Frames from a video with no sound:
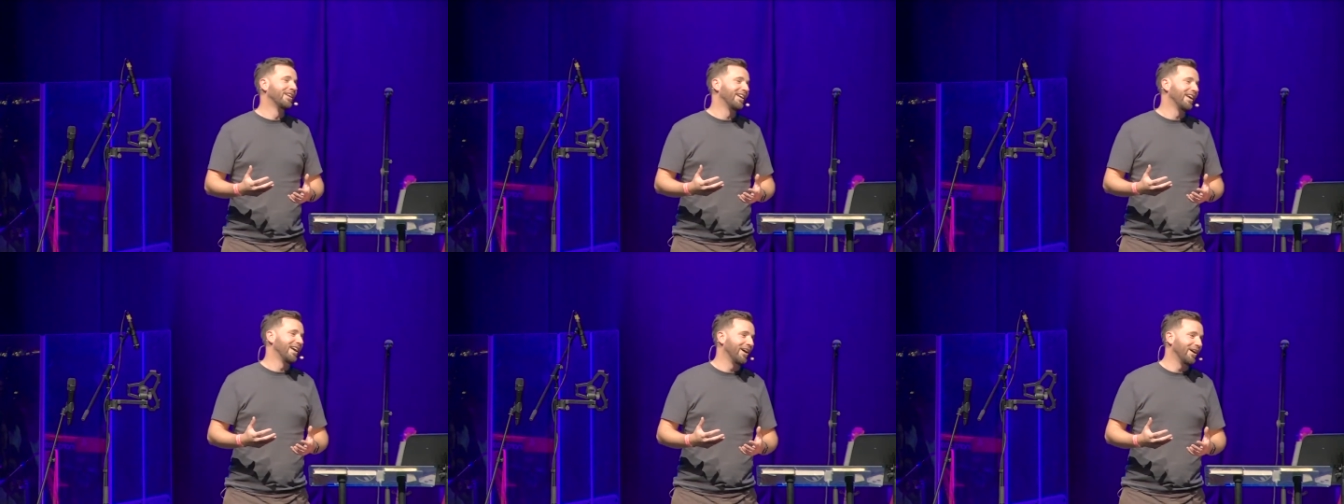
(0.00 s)

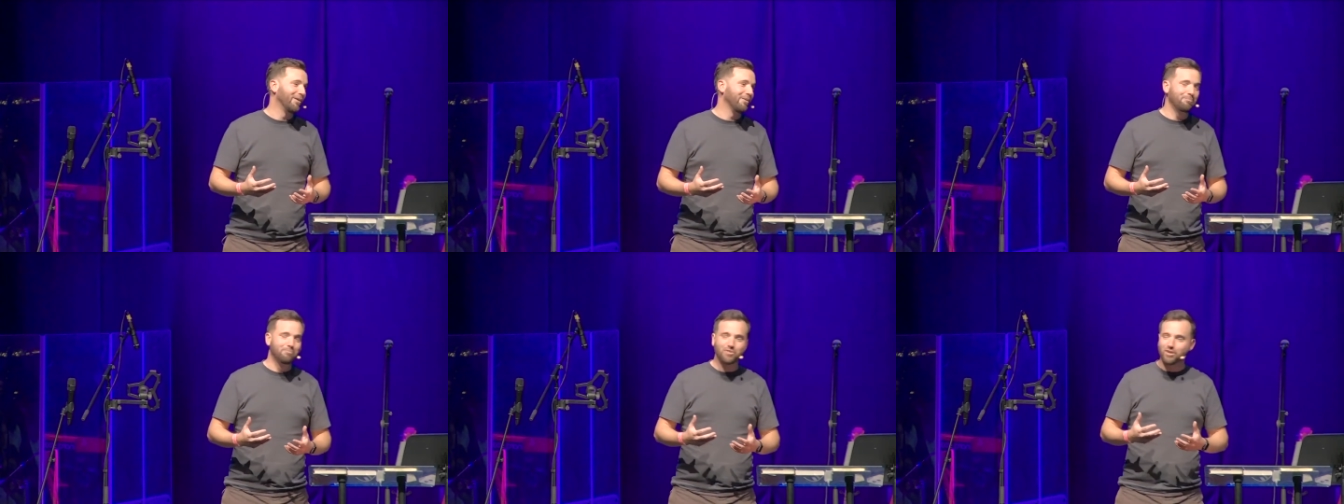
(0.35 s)
uh,
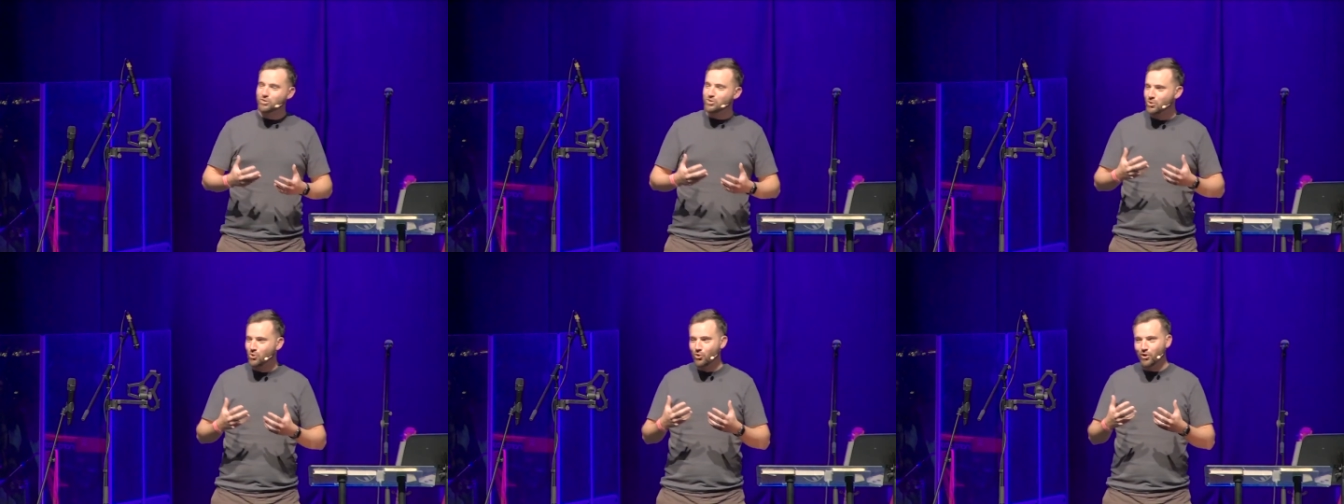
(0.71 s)

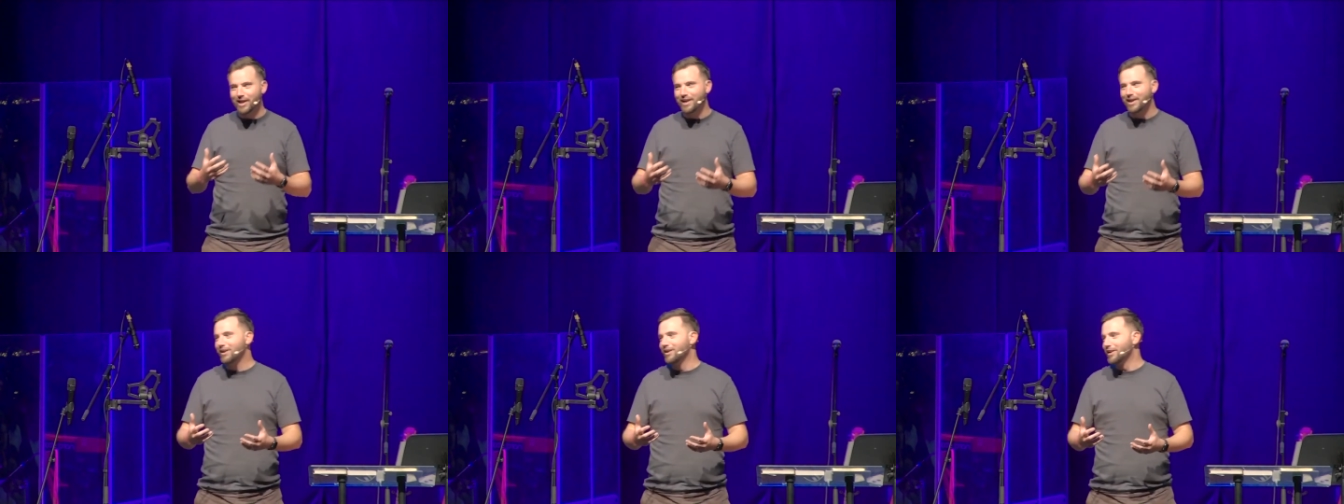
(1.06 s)
taught
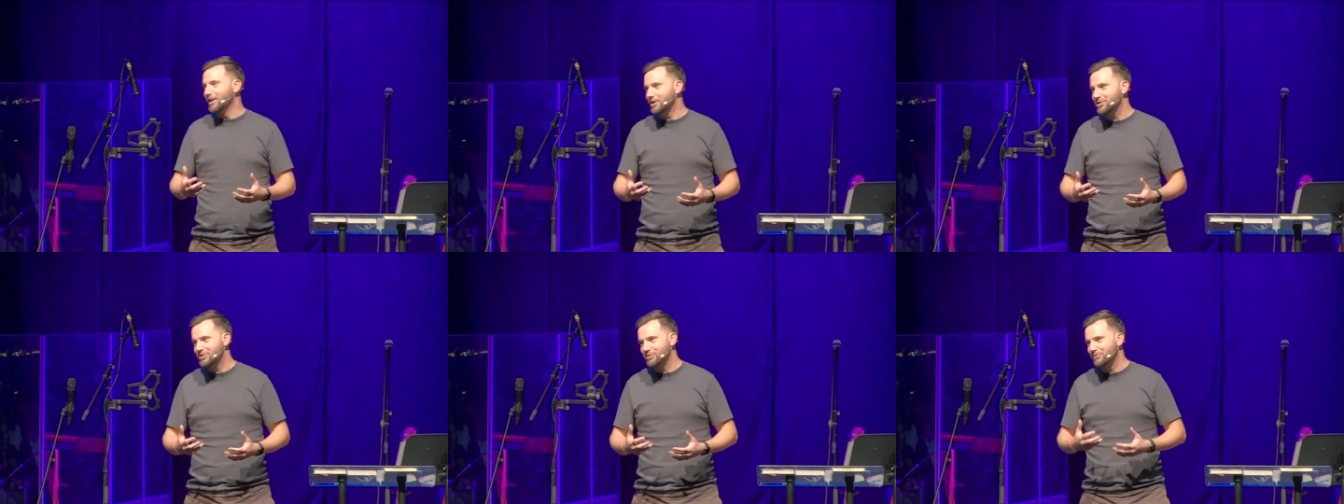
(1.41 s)

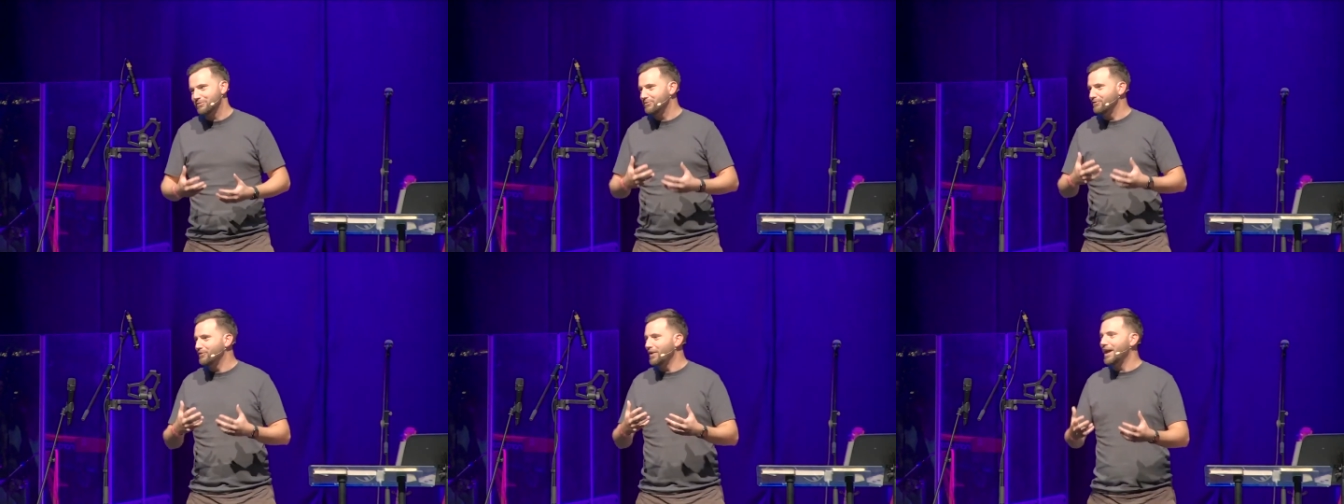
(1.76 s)
English,
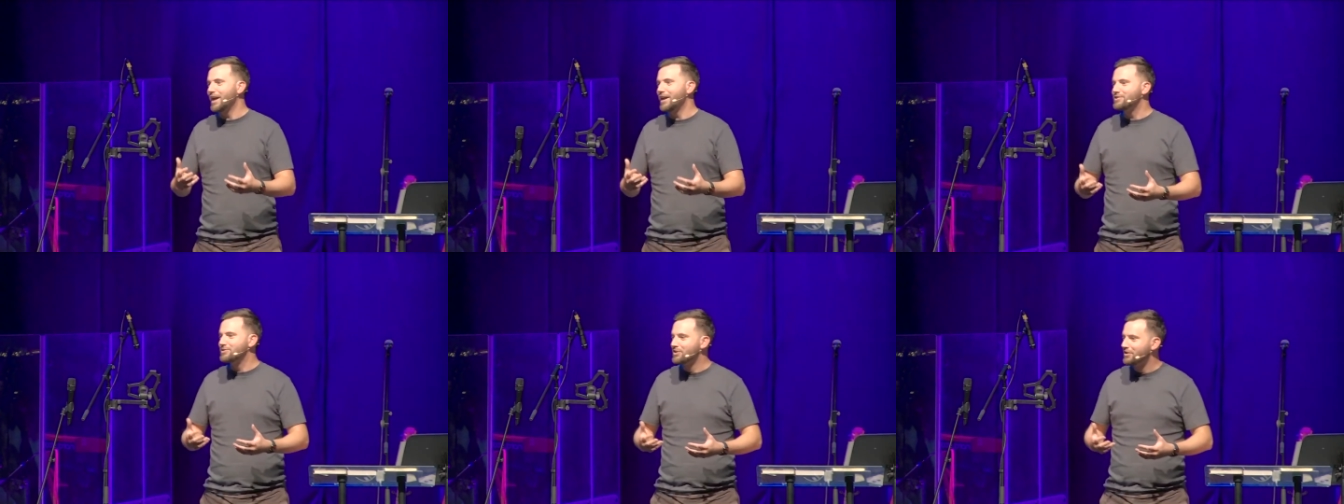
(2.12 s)
fed,